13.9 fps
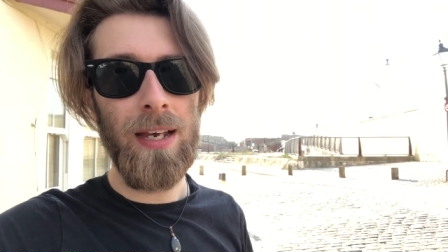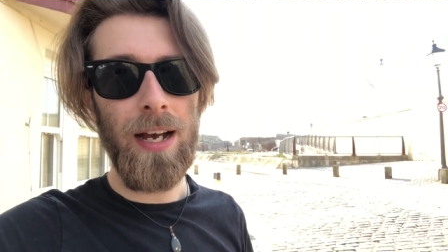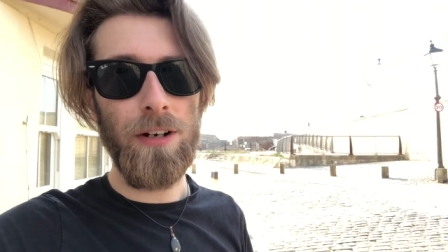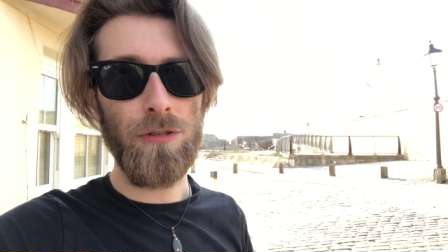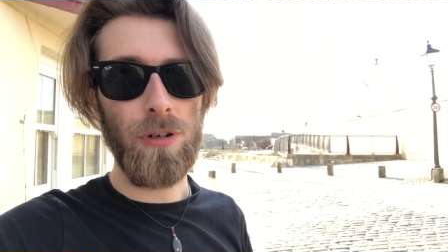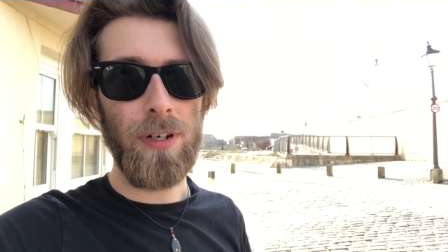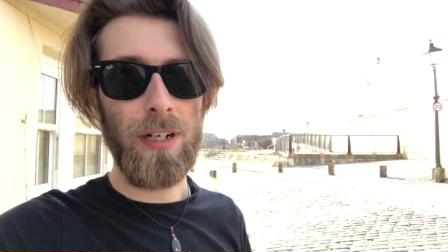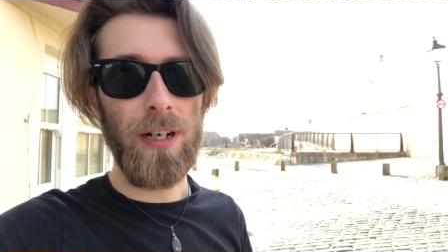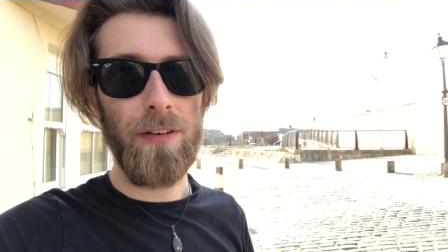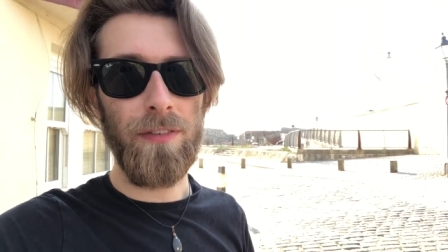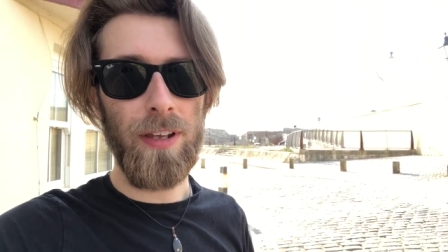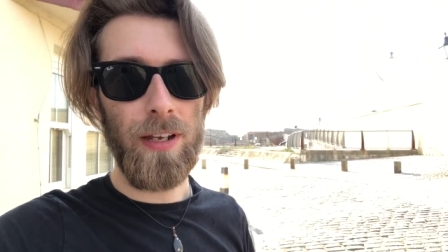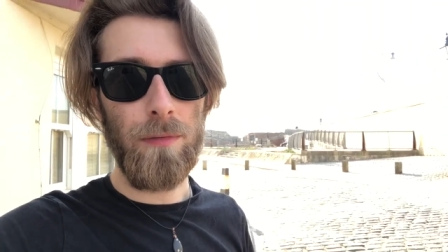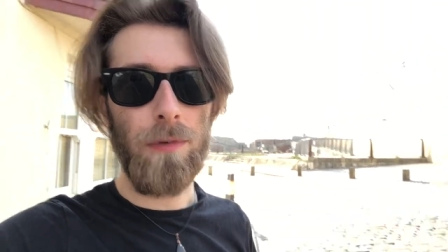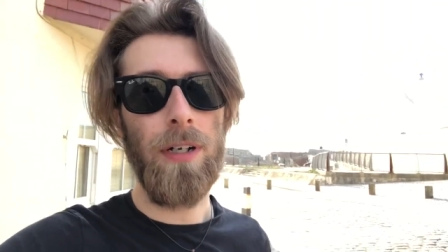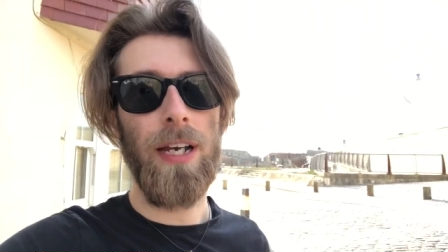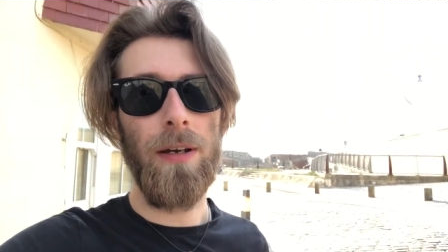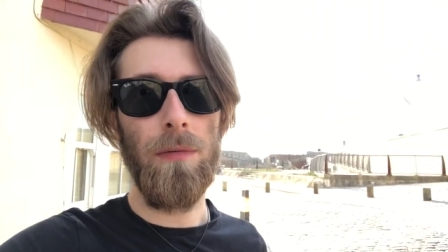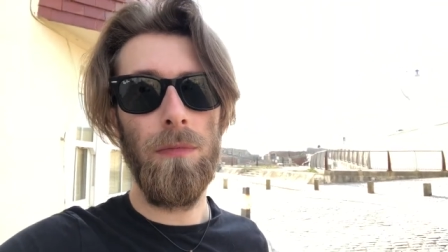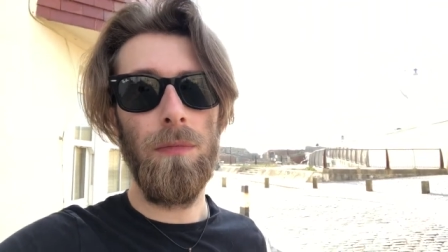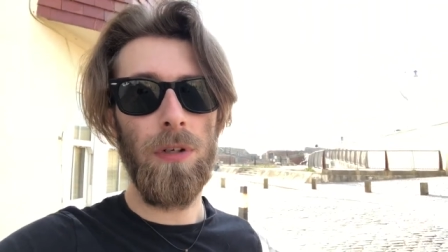I'm trying to kind of think, well, okay,
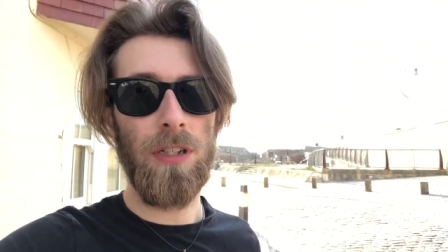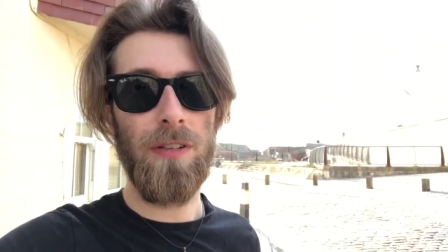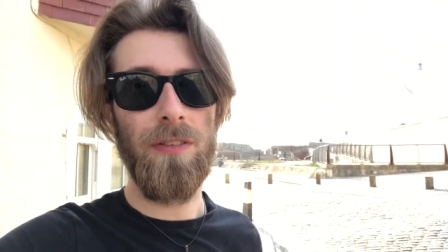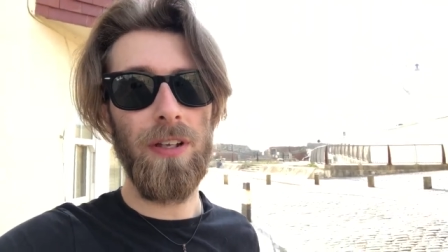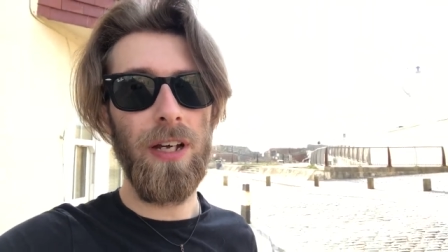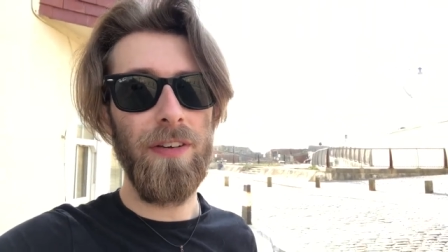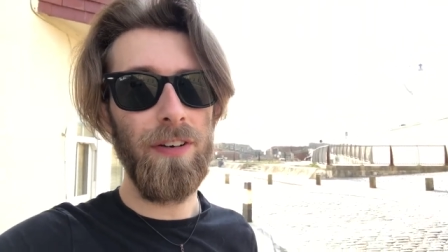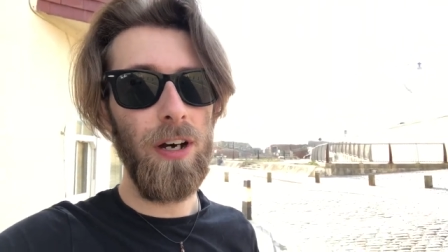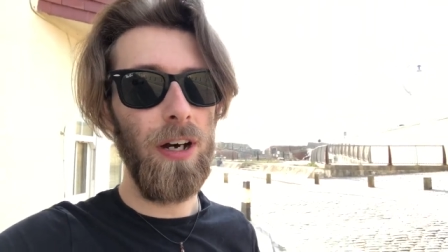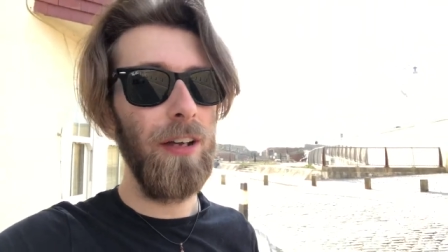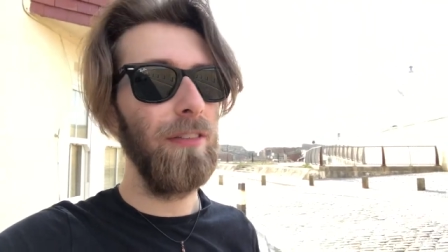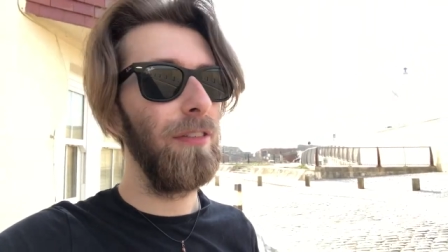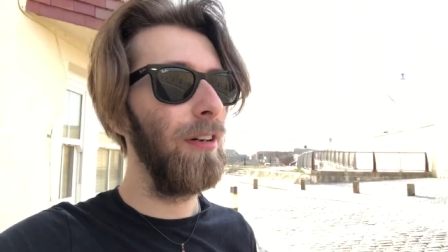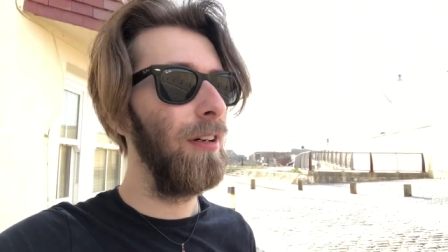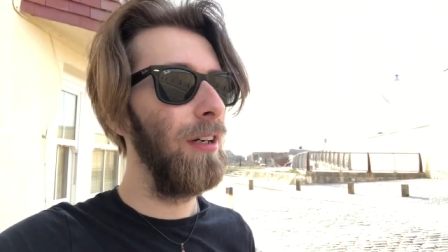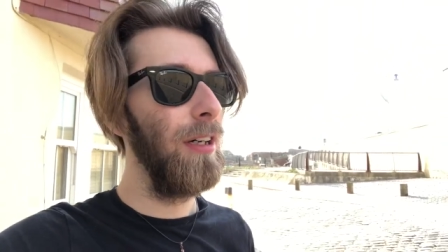what's the thirty-five?